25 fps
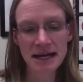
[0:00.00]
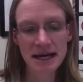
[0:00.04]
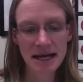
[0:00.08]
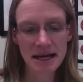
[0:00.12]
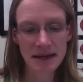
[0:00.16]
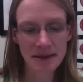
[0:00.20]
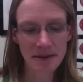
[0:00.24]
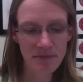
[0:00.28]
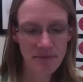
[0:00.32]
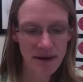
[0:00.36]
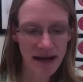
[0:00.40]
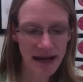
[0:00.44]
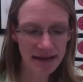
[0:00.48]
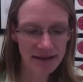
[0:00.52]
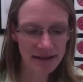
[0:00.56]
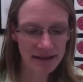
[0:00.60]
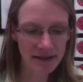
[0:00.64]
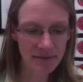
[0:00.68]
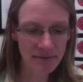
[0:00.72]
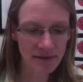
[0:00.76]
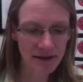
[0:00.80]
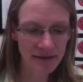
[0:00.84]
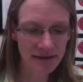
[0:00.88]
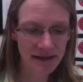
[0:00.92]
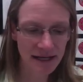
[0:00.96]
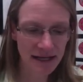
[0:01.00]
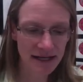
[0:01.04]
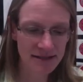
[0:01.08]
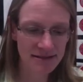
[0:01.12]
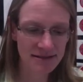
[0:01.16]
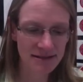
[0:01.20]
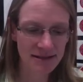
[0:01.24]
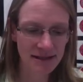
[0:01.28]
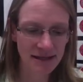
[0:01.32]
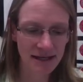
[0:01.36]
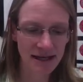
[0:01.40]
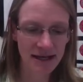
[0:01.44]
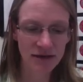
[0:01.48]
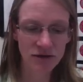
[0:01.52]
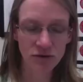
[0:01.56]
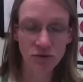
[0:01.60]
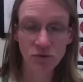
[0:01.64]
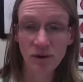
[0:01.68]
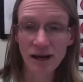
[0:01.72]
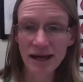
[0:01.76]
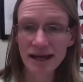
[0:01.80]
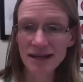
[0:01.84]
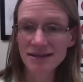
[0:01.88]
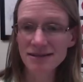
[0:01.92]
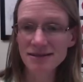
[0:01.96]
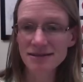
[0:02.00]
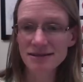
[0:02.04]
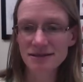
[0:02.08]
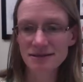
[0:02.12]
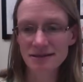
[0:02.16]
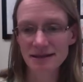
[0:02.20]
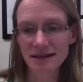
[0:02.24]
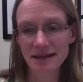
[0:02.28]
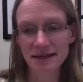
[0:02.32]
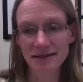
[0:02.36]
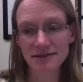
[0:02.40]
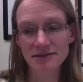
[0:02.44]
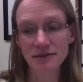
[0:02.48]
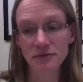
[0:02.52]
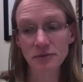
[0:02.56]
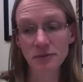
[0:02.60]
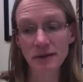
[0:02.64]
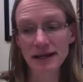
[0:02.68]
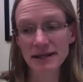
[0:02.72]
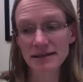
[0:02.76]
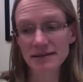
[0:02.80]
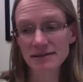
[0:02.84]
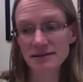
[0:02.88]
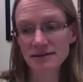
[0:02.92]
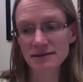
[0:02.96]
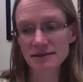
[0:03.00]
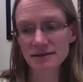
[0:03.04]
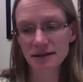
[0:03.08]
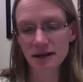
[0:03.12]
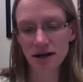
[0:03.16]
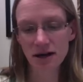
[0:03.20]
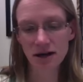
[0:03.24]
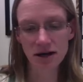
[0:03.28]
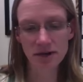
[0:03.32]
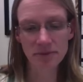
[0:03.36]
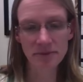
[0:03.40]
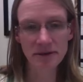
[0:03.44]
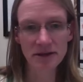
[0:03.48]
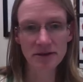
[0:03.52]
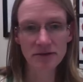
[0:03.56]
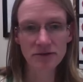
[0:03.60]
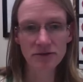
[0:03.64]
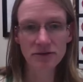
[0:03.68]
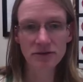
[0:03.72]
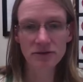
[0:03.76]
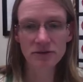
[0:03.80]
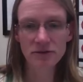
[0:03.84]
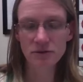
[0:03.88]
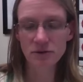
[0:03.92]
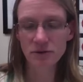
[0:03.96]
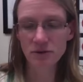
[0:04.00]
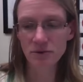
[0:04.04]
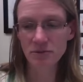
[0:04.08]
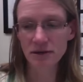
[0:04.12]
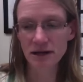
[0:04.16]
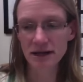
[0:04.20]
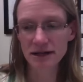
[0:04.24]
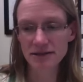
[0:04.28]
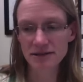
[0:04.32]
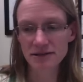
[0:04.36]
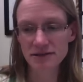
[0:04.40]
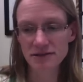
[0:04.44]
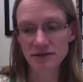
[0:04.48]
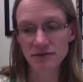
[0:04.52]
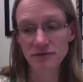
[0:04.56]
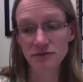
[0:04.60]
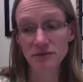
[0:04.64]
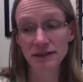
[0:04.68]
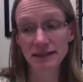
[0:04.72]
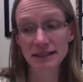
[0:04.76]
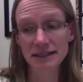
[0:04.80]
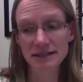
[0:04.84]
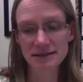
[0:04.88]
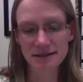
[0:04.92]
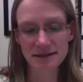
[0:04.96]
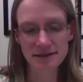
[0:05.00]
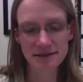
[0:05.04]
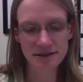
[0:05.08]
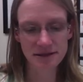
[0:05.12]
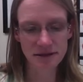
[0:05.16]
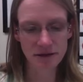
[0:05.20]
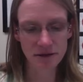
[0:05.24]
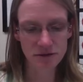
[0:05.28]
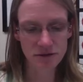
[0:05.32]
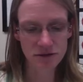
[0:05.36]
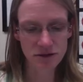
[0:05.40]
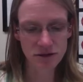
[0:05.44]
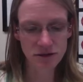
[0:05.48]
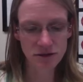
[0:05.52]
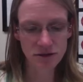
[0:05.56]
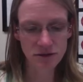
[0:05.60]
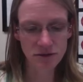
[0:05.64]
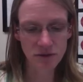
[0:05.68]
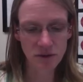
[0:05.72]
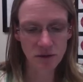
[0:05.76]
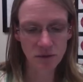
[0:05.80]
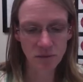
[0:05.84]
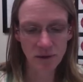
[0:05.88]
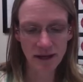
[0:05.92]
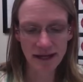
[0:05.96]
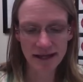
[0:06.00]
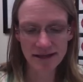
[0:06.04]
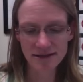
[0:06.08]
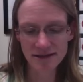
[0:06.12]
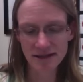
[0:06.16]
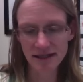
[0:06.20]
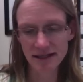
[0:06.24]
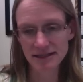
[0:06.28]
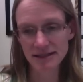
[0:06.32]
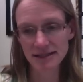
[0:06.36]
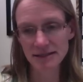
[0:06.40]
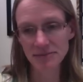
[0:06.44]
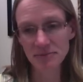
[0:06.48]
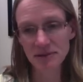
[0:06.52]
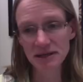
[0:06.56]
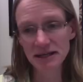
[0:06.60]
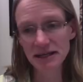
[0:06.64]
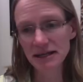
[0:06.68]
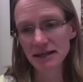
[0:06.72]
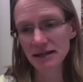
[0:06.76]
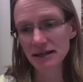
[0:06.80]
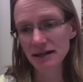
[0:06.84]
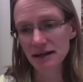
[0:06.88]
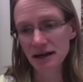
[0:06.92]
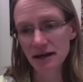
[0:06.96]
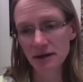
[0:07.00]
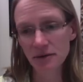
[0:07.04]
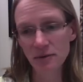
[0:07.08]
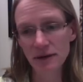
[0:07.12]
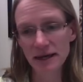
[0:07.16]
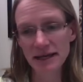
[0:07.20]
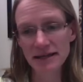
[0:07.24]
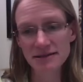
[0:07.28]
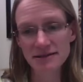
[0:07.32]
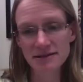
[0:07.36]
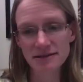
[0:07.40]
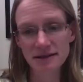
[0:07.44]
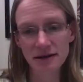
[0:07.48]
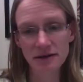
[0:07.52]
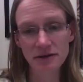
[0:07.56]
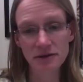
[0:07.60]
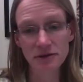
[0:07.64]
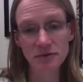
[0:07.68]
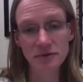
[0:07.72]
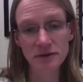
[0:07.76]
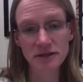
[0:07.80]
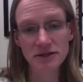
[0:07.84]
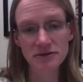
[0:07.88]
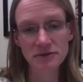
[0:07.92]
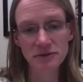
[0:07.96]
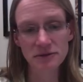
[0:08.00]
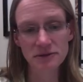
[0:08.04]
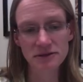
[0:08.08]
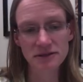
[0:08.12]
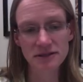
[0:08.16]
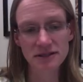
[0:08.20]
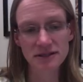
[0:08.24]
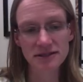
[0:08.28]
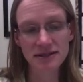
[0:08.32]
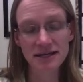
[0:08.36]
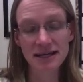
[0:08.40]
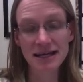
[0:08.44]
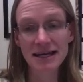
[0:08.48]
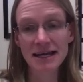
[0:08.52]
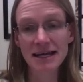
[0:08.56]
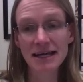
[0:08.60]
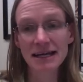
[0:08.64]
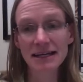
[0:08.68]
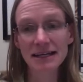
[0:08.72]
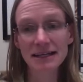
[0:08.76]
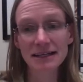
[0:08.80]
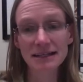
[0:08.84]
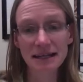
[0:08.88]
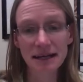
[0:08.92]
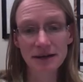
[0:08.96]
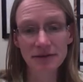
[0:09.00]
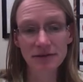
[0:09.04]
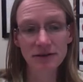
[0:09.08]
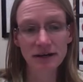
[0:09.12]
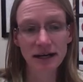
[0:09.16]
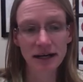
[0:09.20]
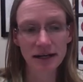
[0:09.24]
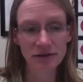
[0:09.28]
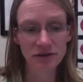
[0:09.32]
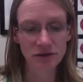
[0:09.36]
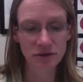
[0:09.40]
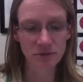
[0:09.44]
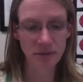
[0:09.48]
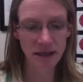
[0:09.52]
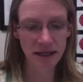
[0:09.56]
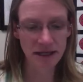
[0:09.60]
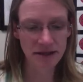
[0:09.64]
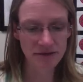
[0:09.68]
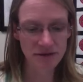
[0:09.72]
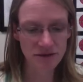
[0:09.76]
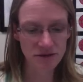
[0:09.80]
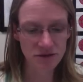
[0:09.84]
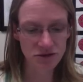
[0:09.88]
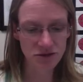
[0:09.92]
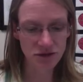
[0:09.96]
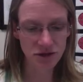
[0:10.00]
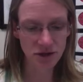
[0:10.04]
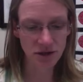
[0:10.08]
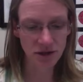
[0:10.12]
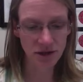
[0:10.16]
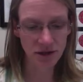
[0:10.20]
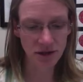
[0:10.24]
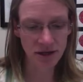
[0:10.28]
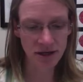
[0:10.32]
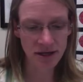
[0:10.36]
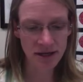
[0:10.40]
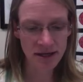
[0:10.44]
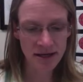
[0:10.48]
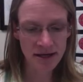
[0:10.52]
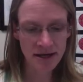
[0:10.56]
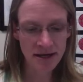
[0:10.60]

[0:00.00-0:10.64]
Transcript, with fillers: And the bad thing about that is that it kind of wastes things. It wastes carbon through the process of releasing CO2, it wastes ATP, and it uh, wastes other resources, and it never actually makes the sugar.